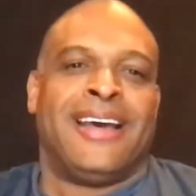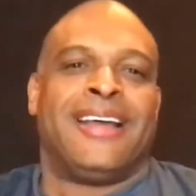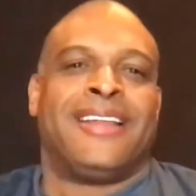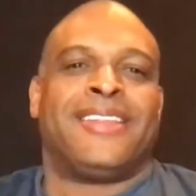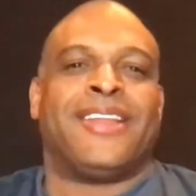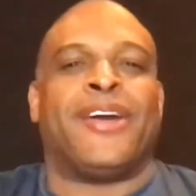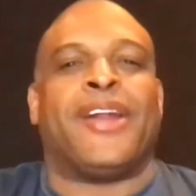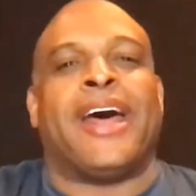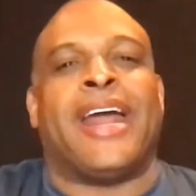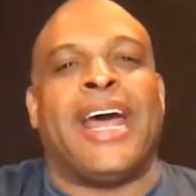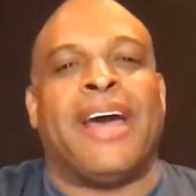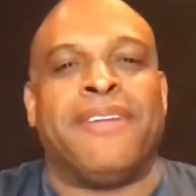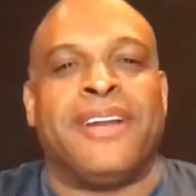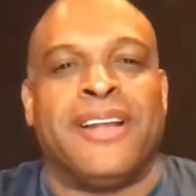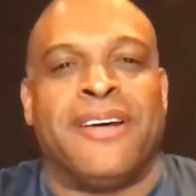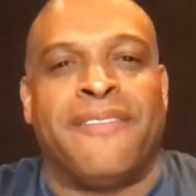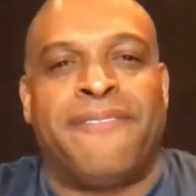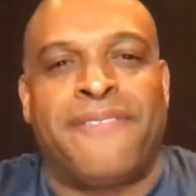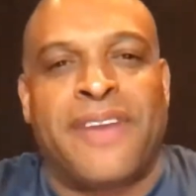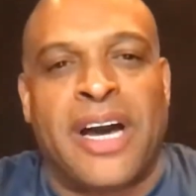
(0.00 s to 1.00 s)
Thought I'd have a
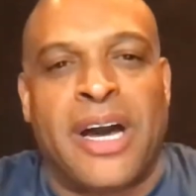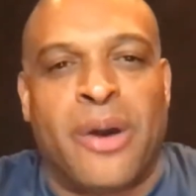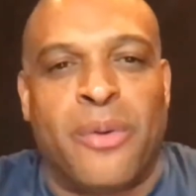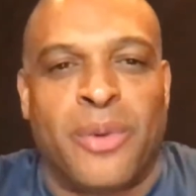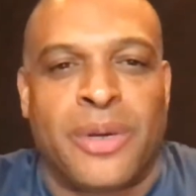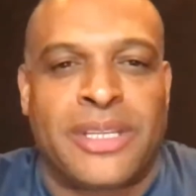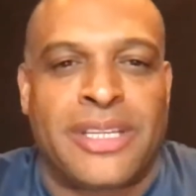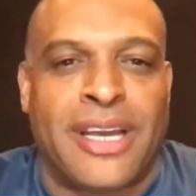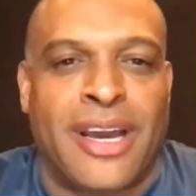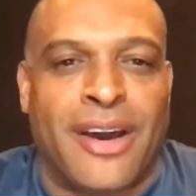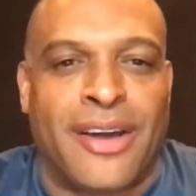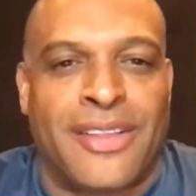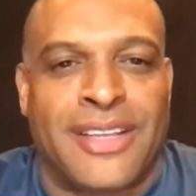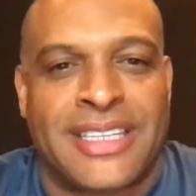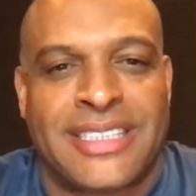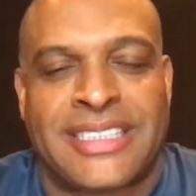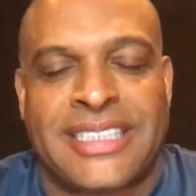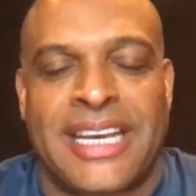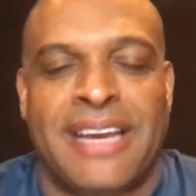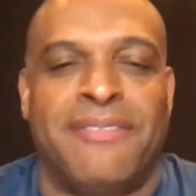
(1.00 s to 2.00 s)
little fun with y'all
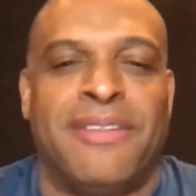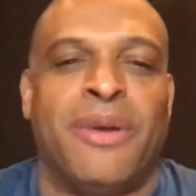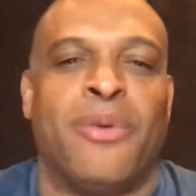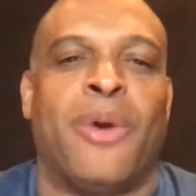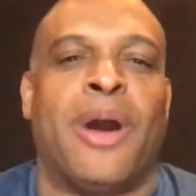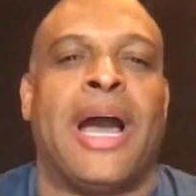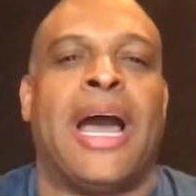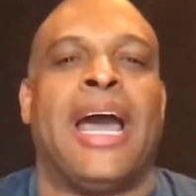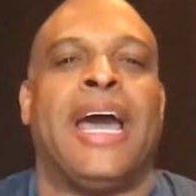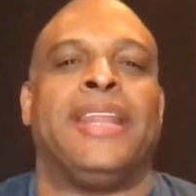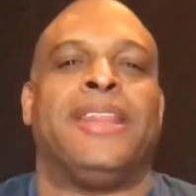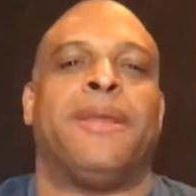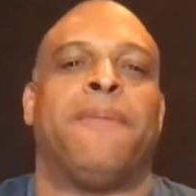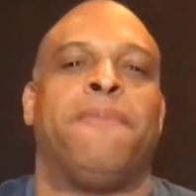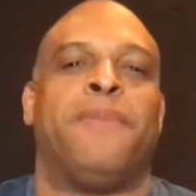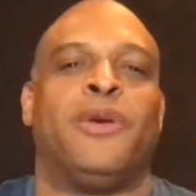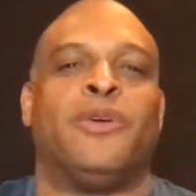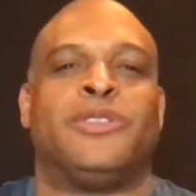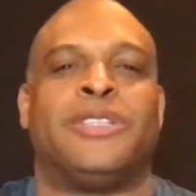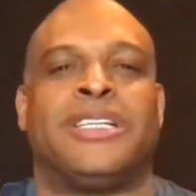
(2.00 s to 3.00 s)
this evening while I had the
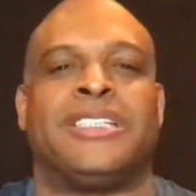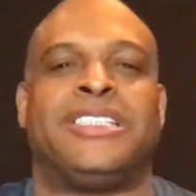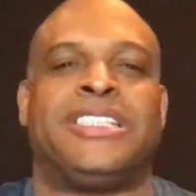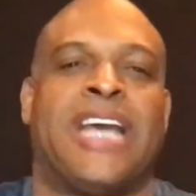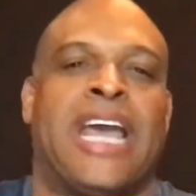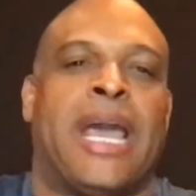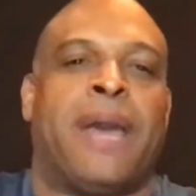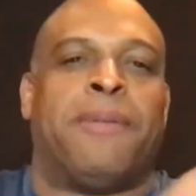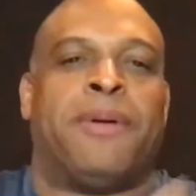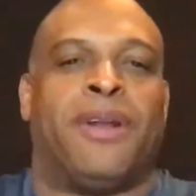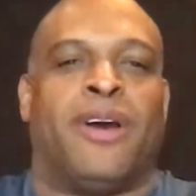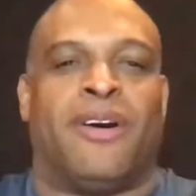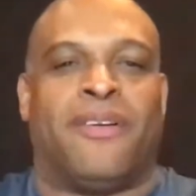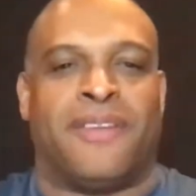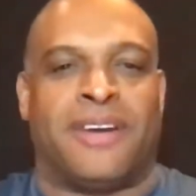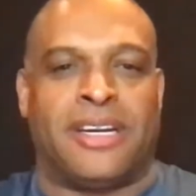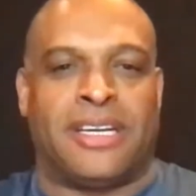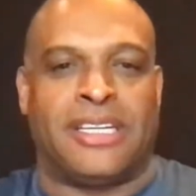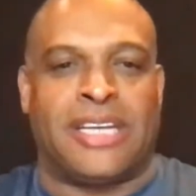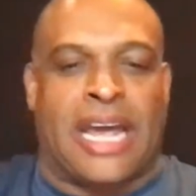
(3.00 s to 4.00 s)
music jamming
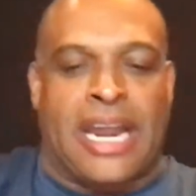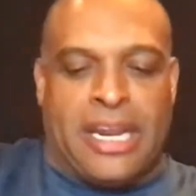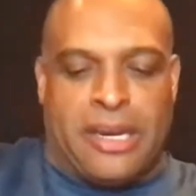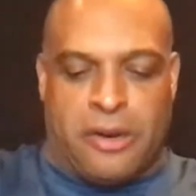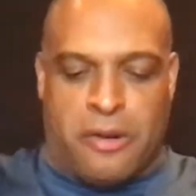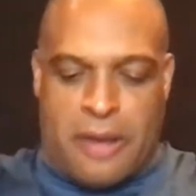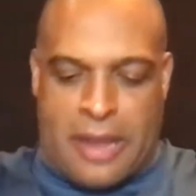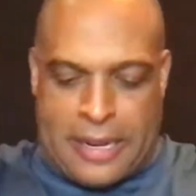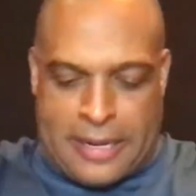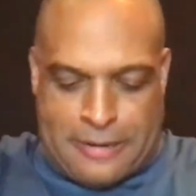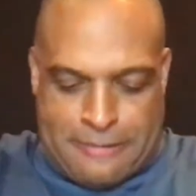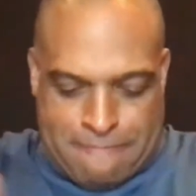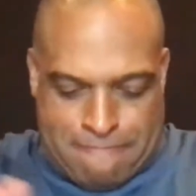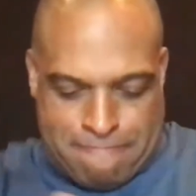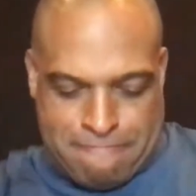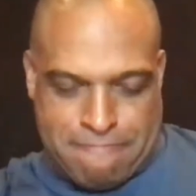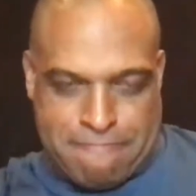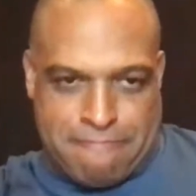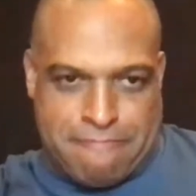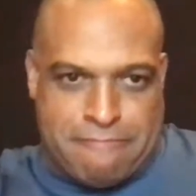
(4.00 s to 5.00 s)
over here. Y'all didn't know
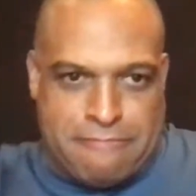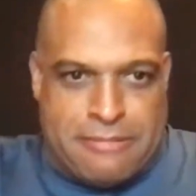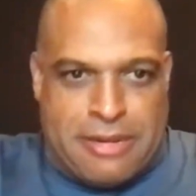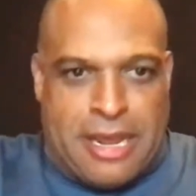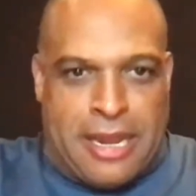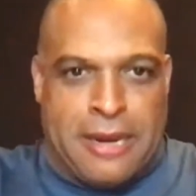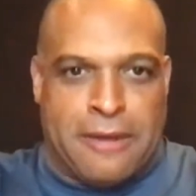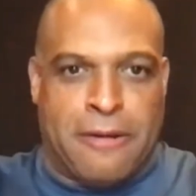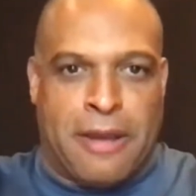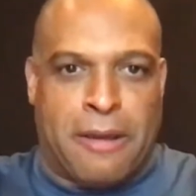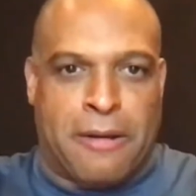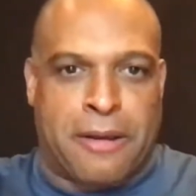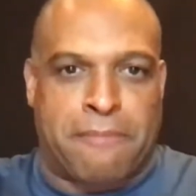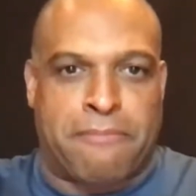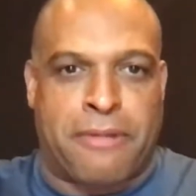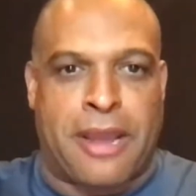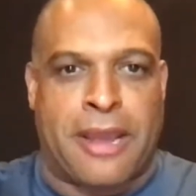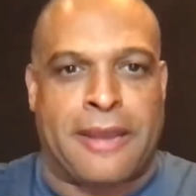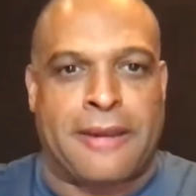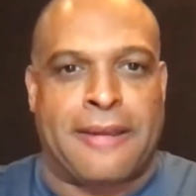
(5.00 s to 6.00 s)
I
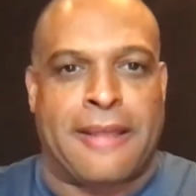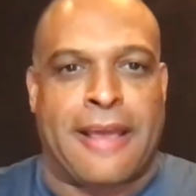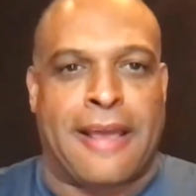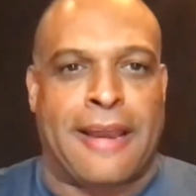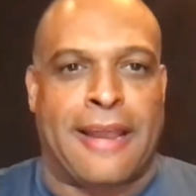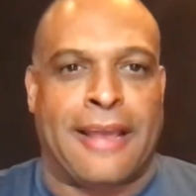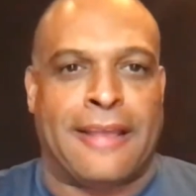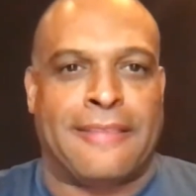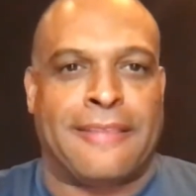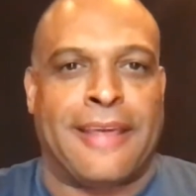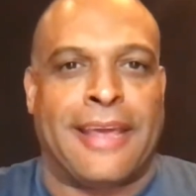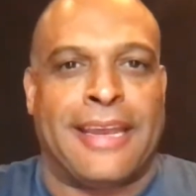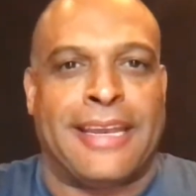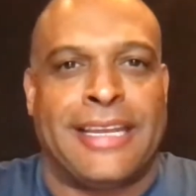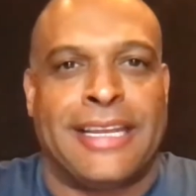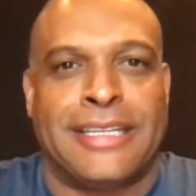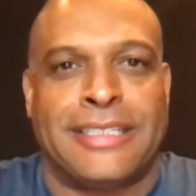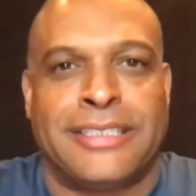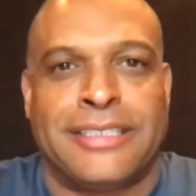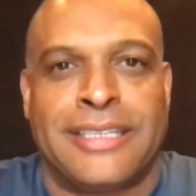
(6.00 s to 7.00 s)
can break it down like that, did